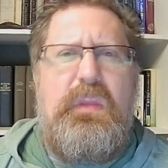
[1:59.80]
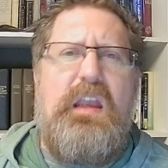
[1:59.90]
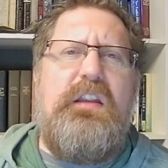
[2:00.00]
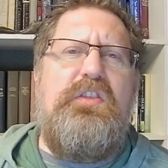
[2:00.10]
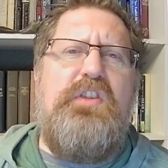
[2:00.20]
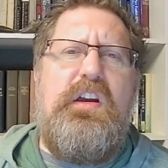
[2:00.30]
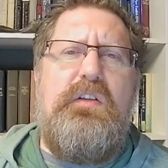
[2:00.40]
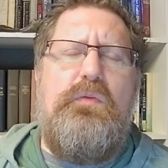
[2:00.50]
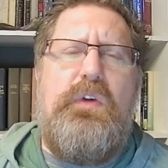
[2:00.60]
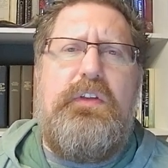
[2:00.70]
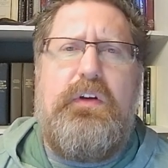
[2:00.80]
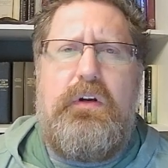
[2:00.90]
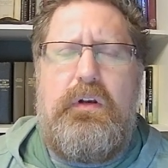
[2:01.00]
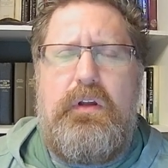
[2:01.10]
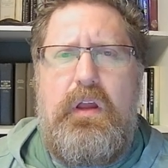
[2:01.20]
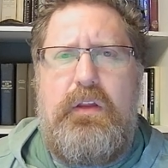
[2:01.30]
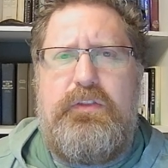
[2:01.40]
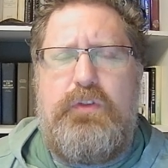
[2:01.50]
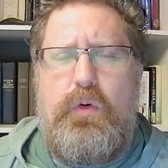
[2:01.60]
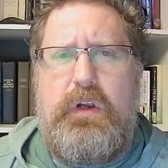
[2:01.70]
And I shared with her a
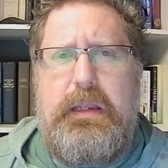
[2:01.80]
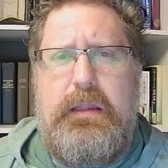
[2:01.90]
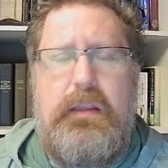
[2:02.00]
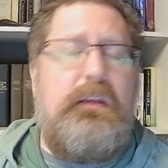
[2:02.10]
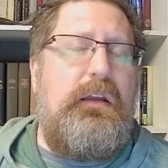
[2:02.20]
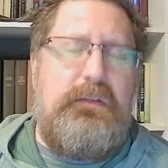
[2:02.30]
story, and I